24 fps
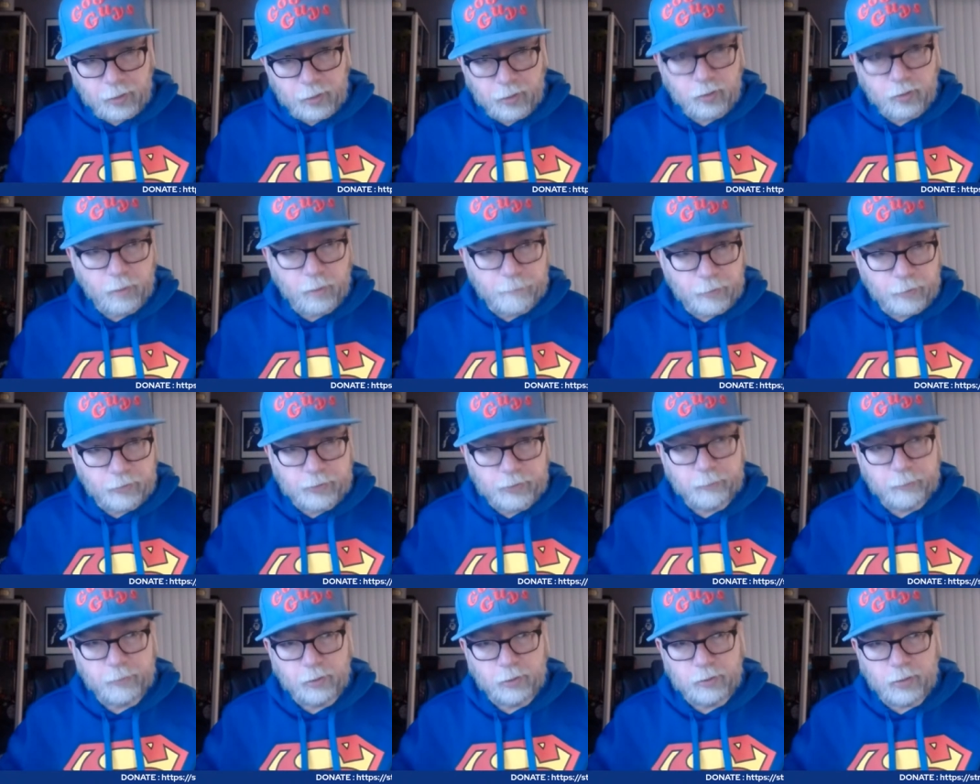They're going to put
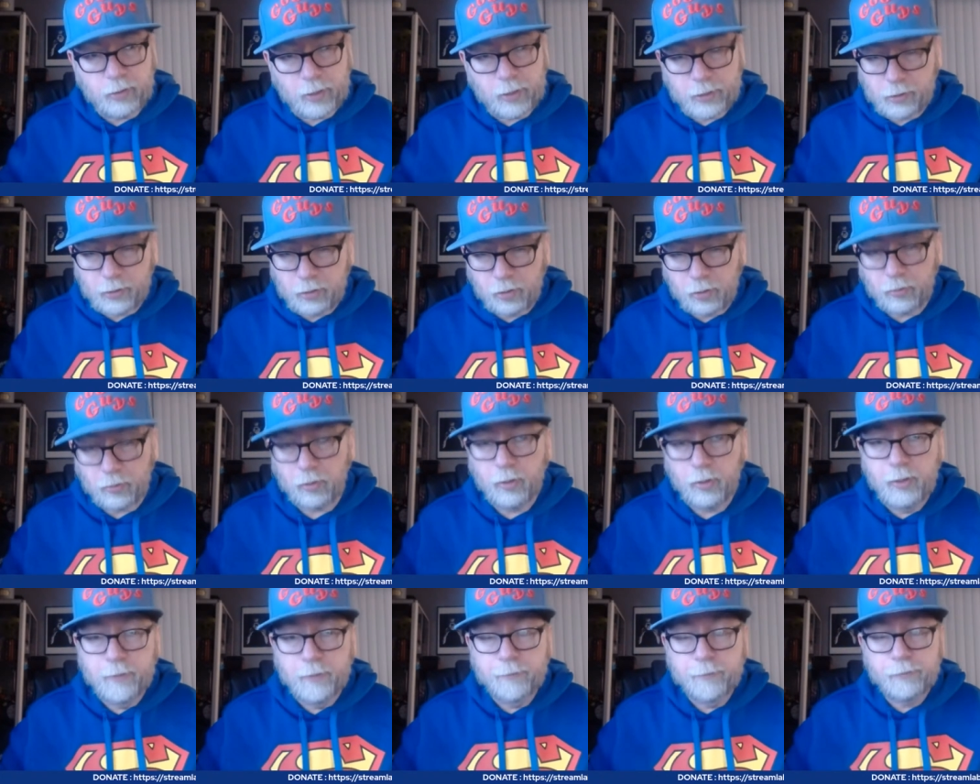something else like it.
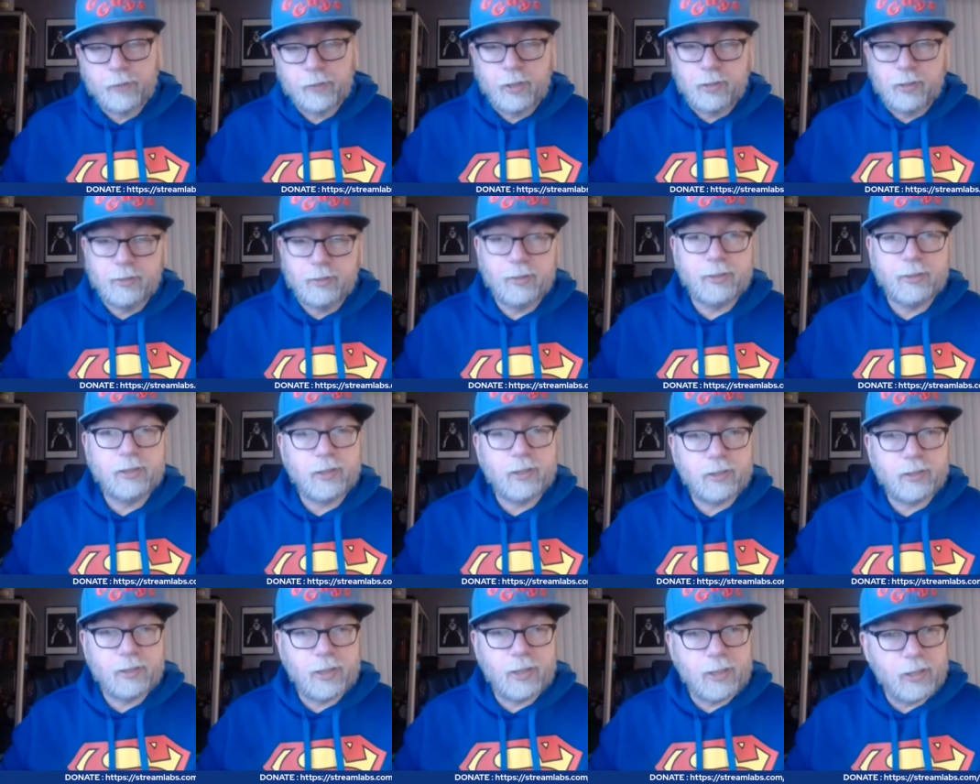So let's
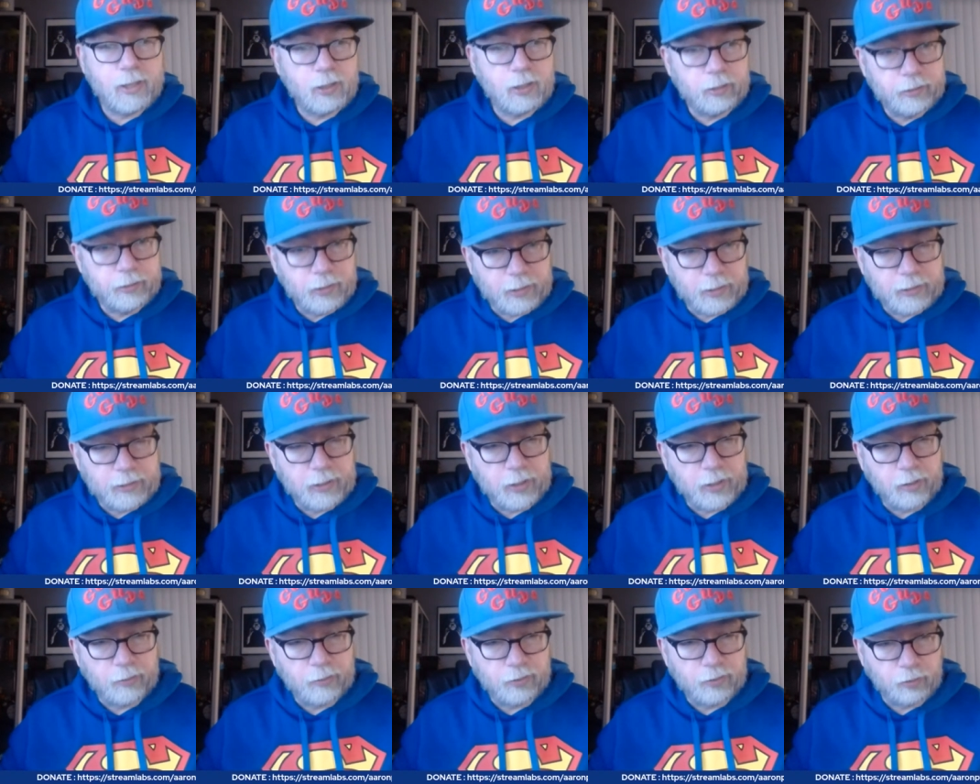just say
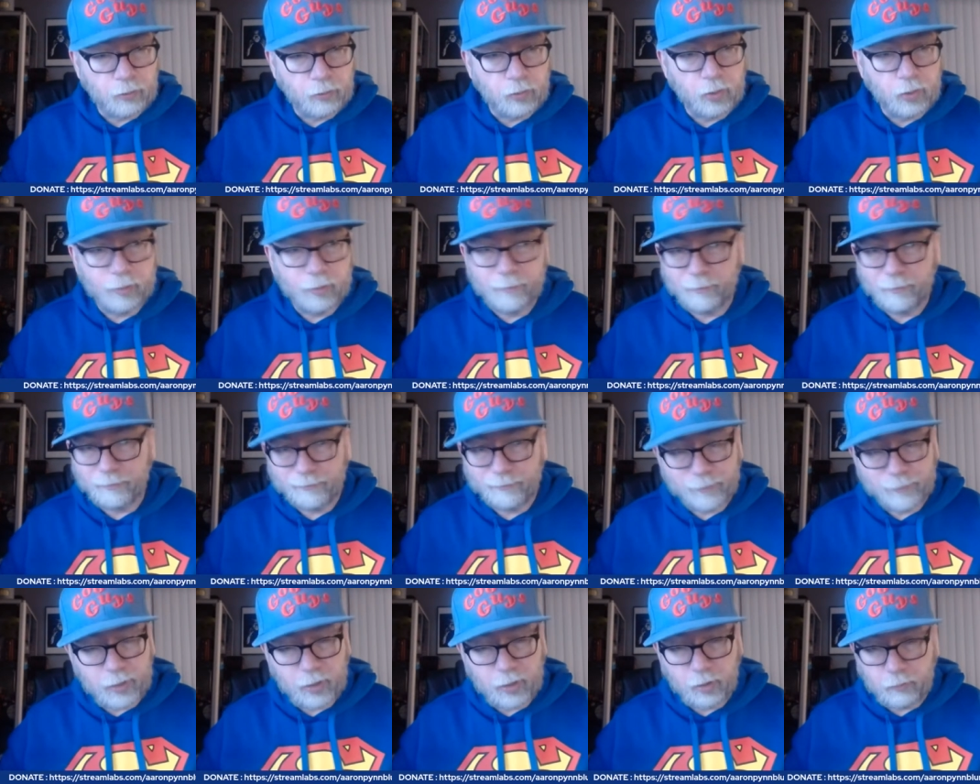Jason Aaron's Thor,
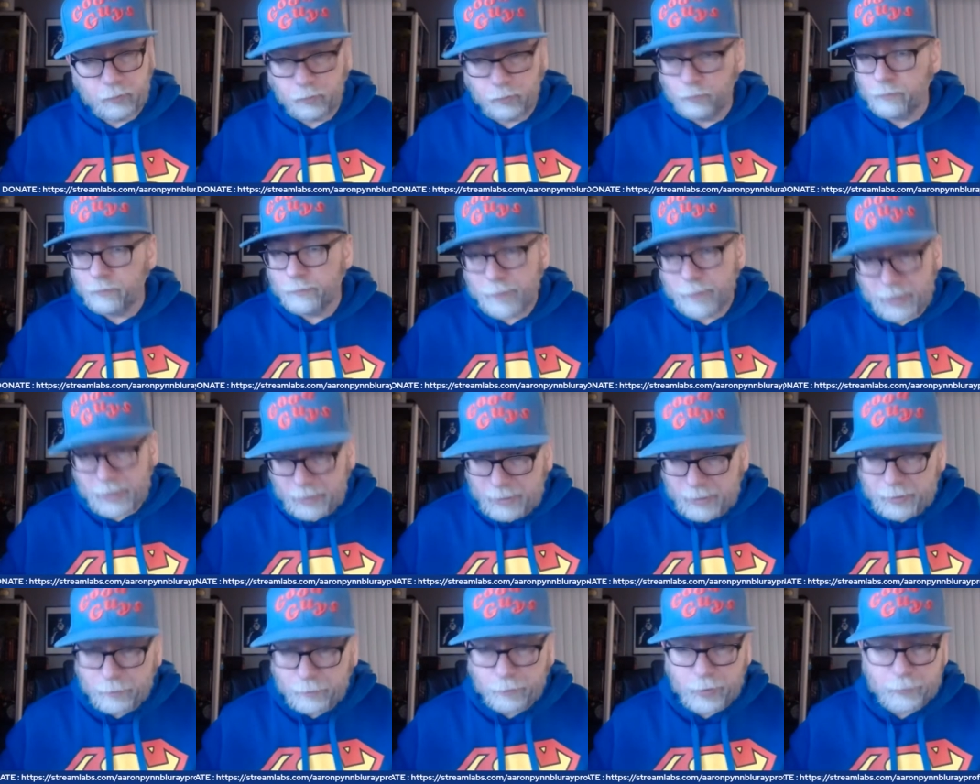you know,
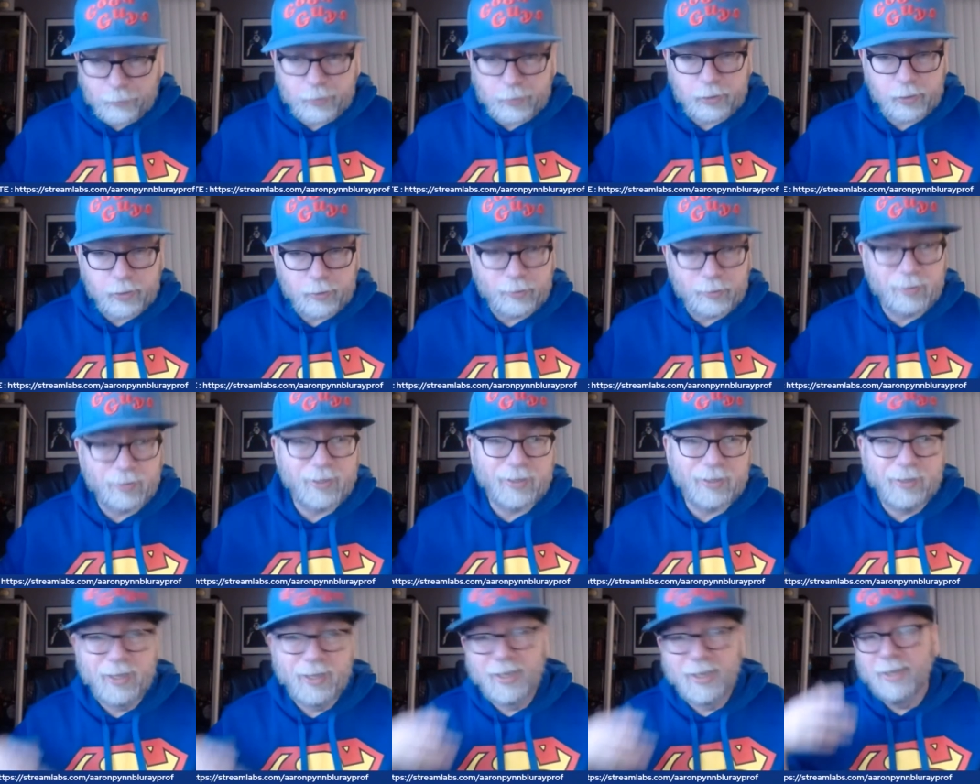that's pretty much
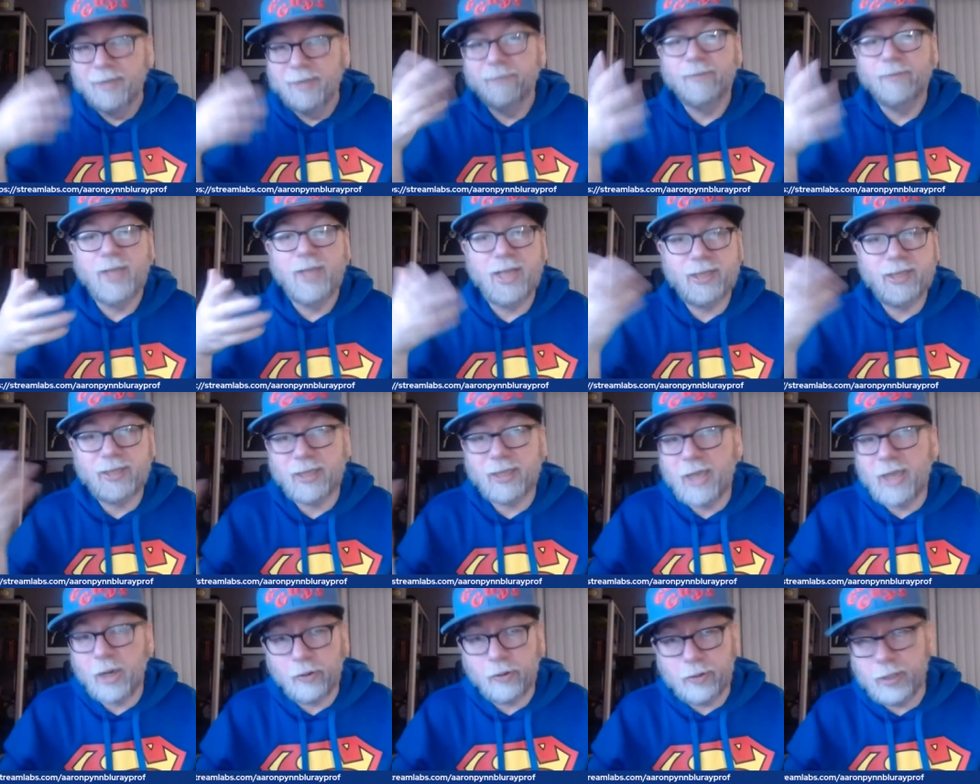it's
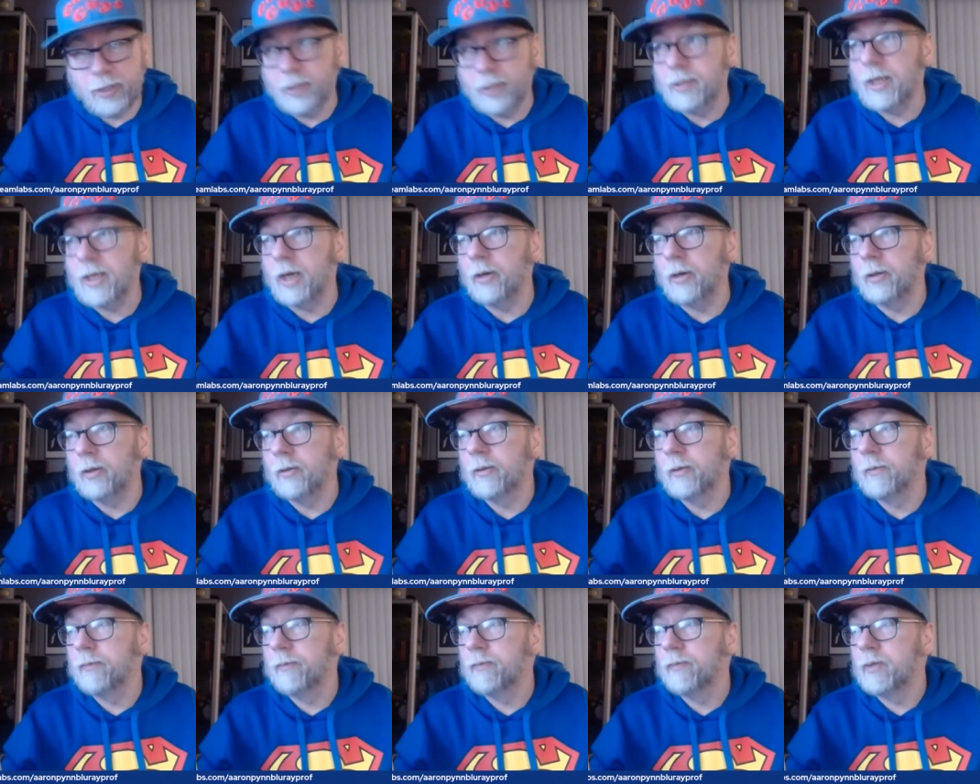a guaranteed seller.
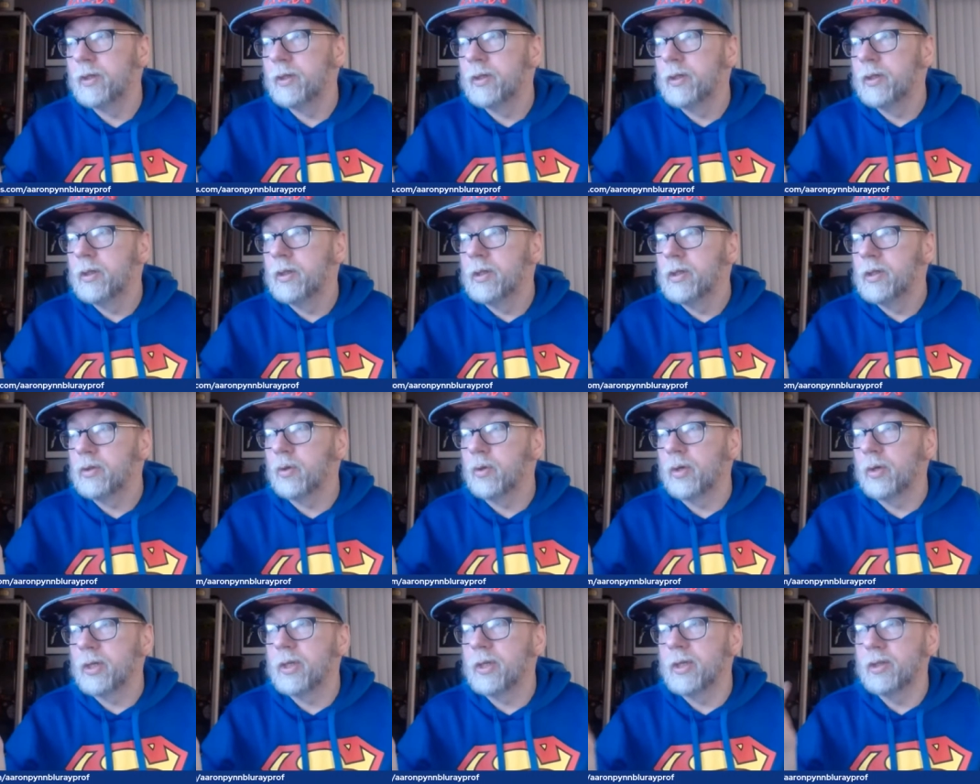
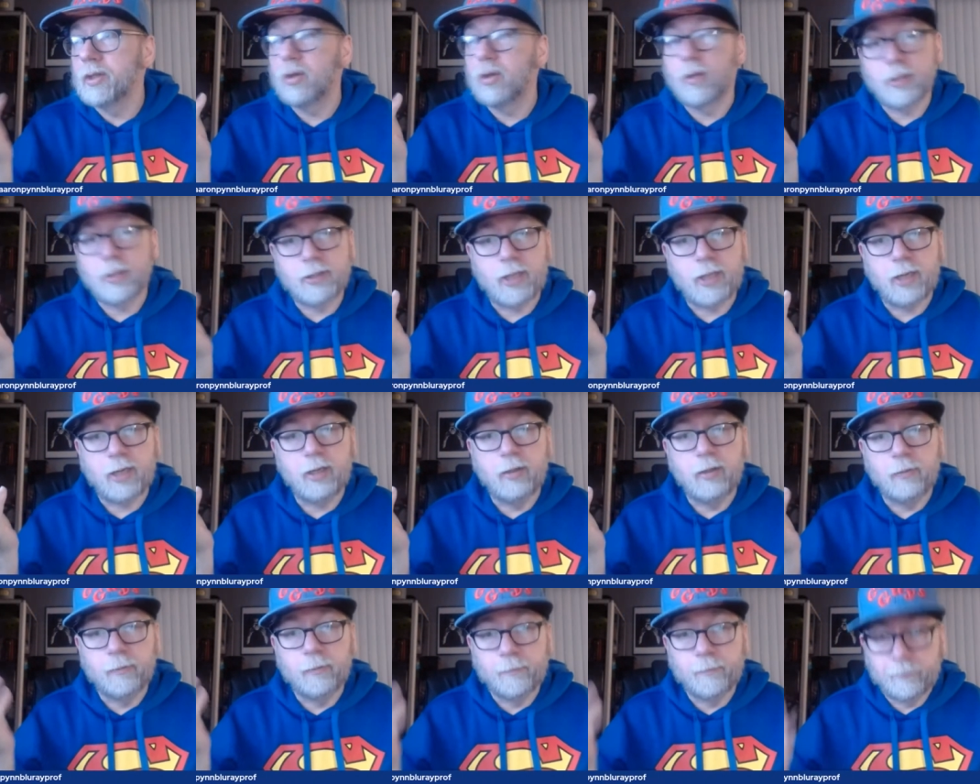It's going to sell
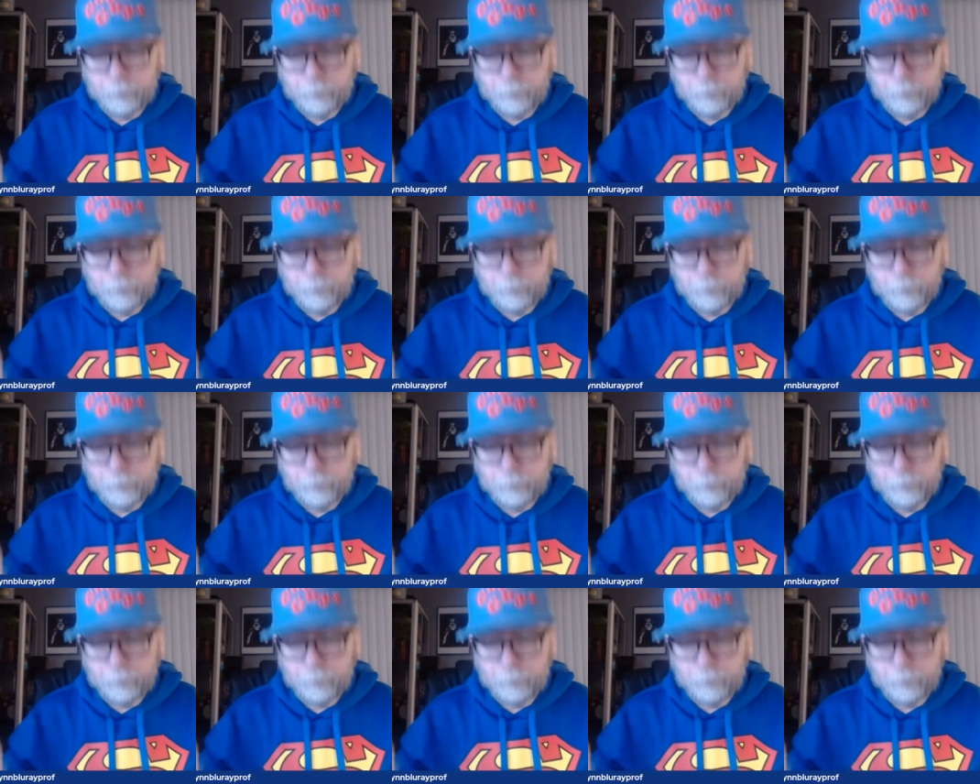out.